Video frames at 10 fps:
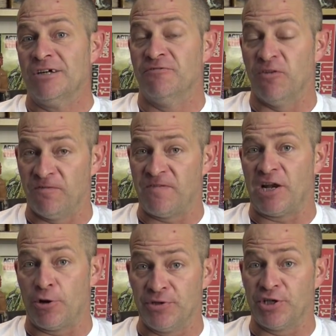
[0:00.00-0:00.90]
for
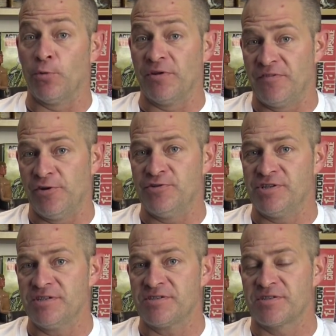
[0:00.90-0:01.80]
fellow adult
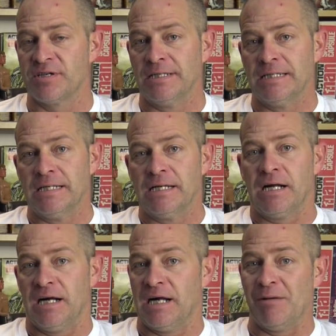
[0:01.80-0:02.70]
enthusiasts,
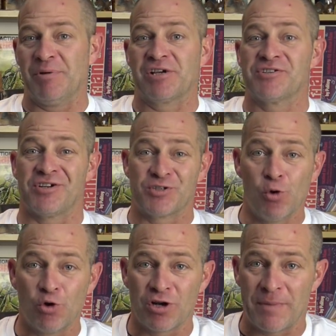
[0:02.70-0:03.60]
because I
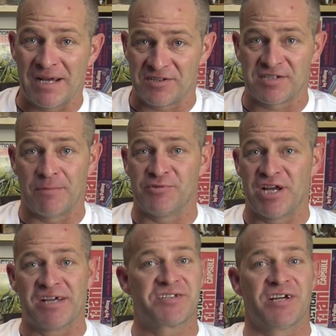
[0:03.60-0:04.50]
talk about
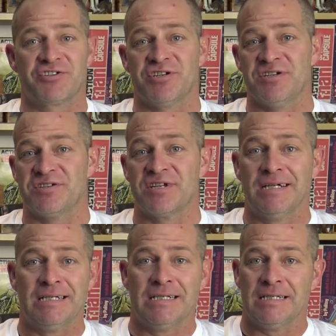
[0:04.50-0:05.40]
subjects such as,
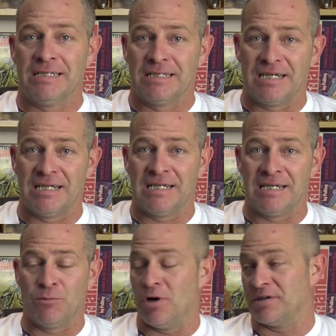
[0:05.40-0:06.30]

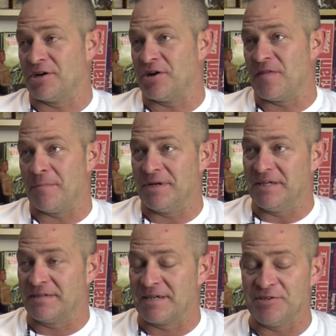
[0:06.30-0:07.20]
well, I don't know that
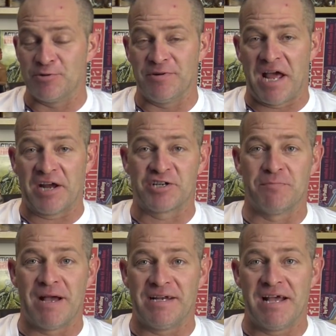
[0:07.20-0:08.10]
many kids who are into Action
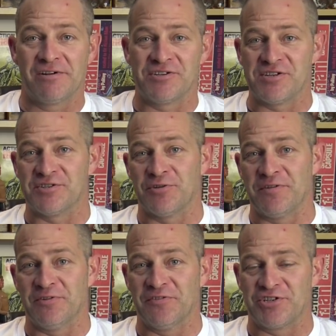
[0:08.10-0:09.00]
Man now because it's not
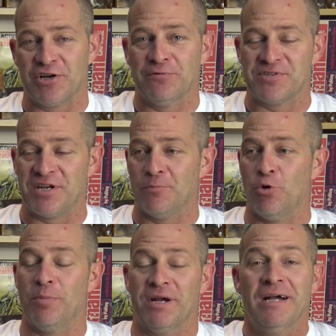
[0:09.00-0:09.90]
even on the shelves
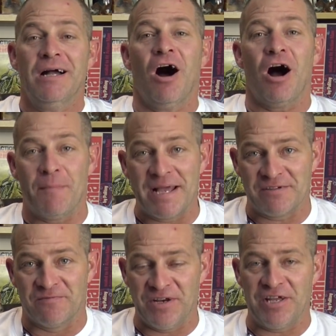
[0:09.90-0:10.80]
anymore, but I make
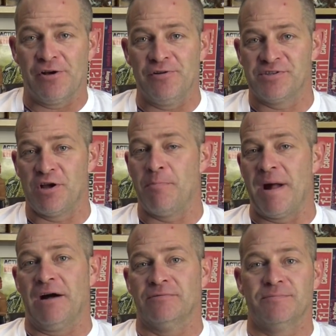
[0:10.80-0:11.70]
videos
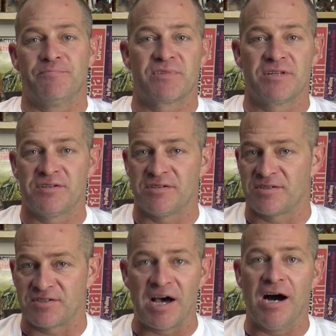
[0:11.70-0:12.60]
about
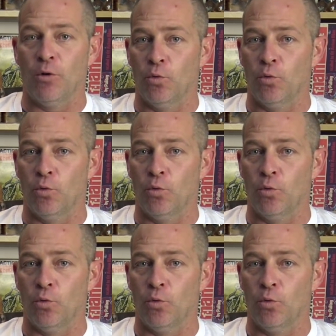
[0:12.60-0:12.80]
Star